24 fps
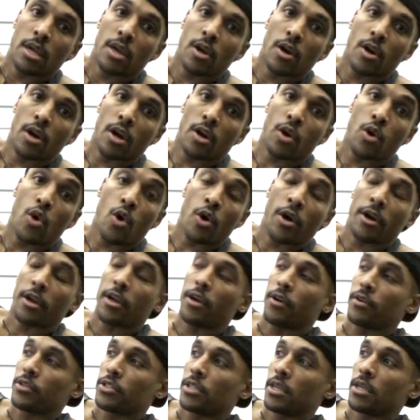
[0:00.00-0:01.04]
your core
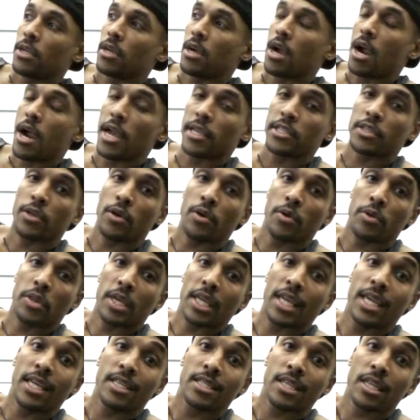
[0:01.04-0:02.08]
goes. All right, so the
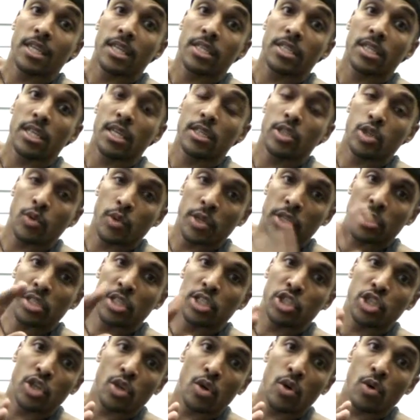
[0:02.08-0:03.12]
key to this is you wanna
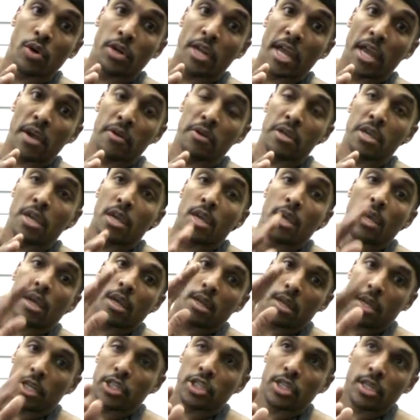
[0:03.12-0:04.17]
cinch your core down
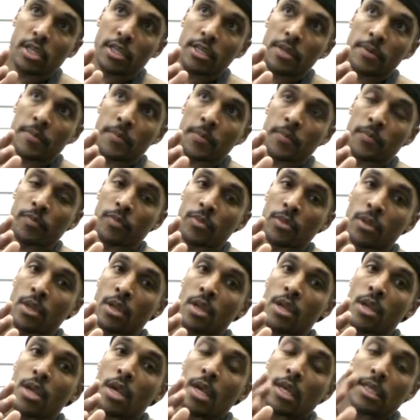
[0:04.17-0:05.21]
initially.
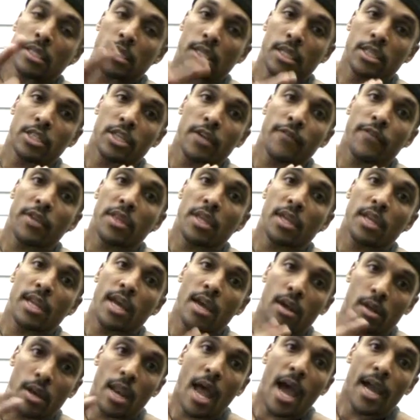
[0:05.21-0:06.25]
Cinch everything
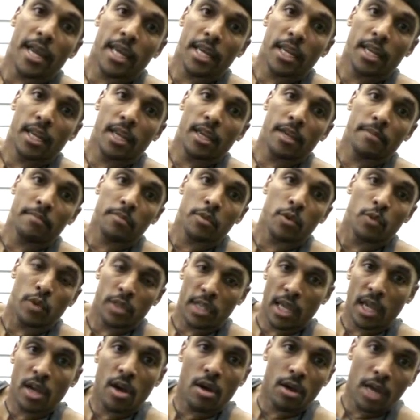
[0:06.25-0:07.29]
down, locking it in, what
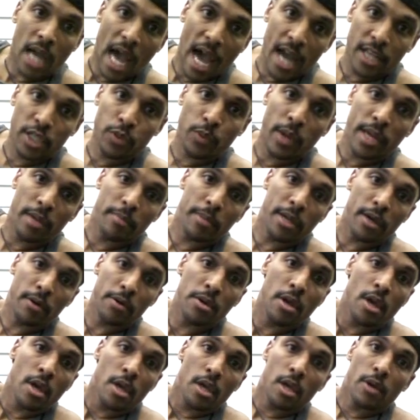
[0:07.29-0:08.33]
they call God's weight belt.
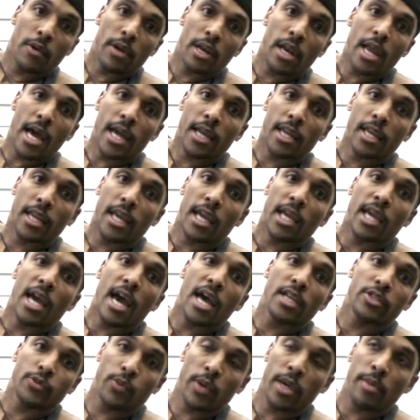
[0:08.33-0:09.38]
You want to lock in that
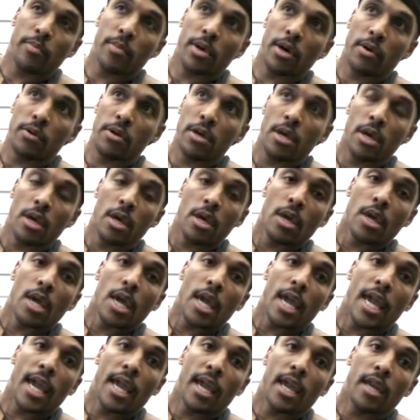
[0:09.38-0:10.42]
God's weight belt,
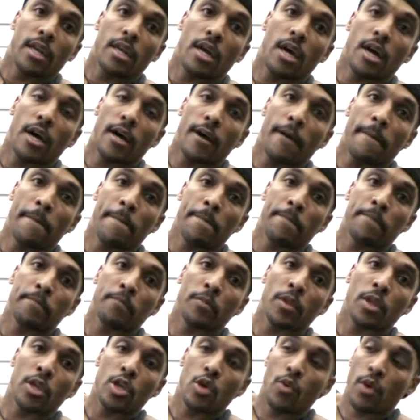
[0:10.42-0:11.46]
and
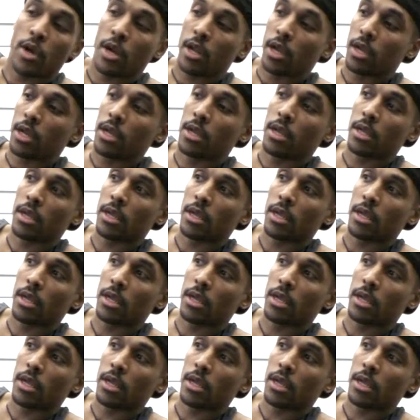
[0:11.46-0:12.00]
you want to,